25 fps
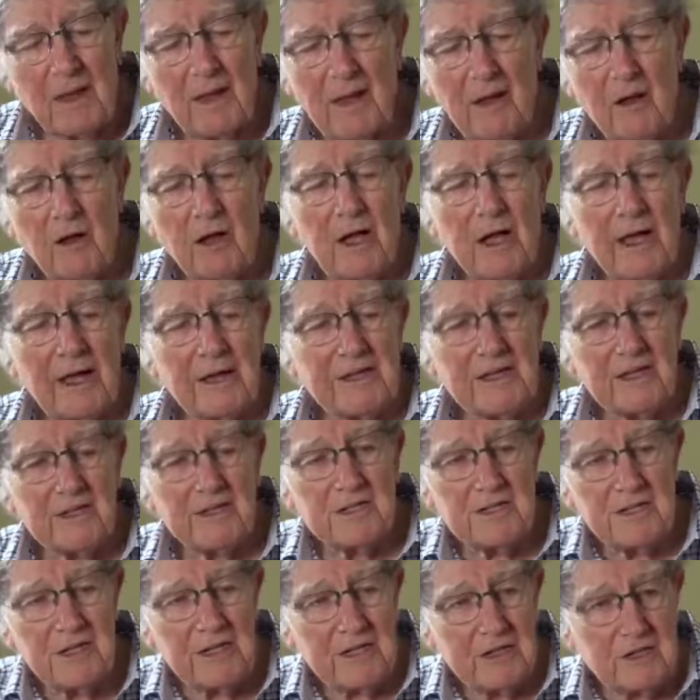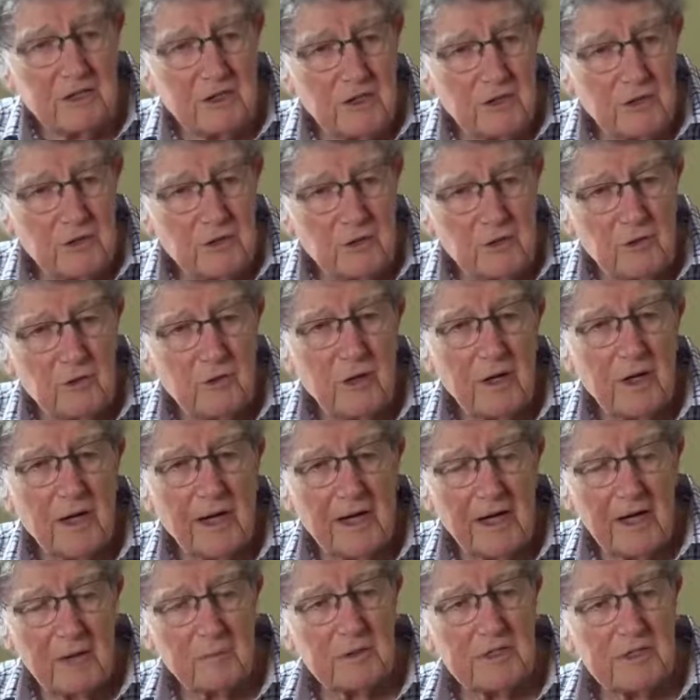I can say to you,
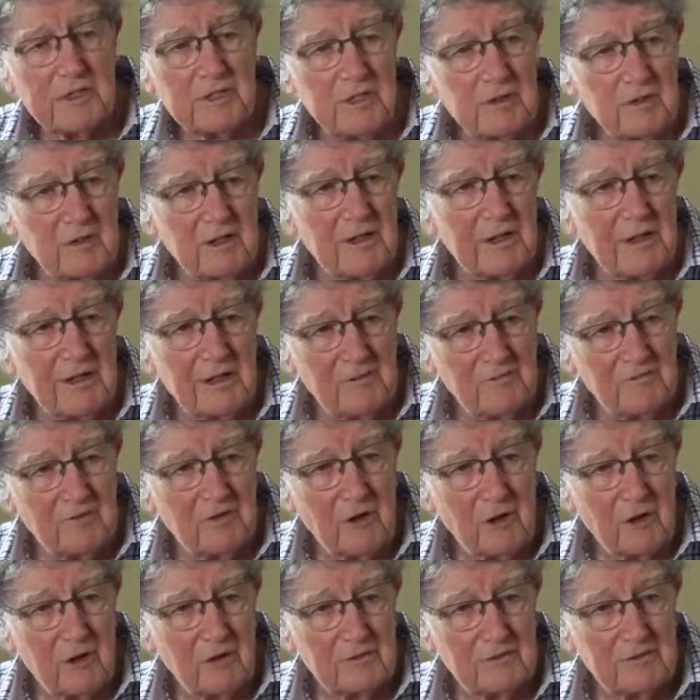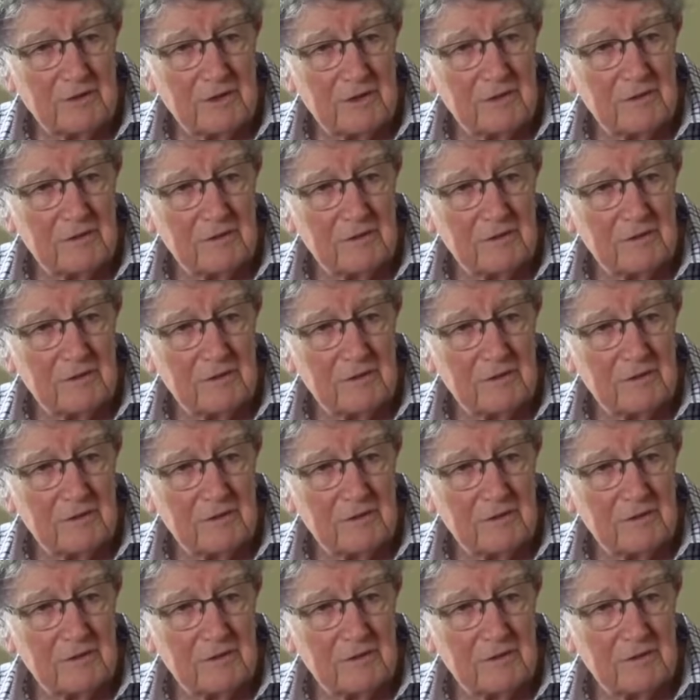I am still involved,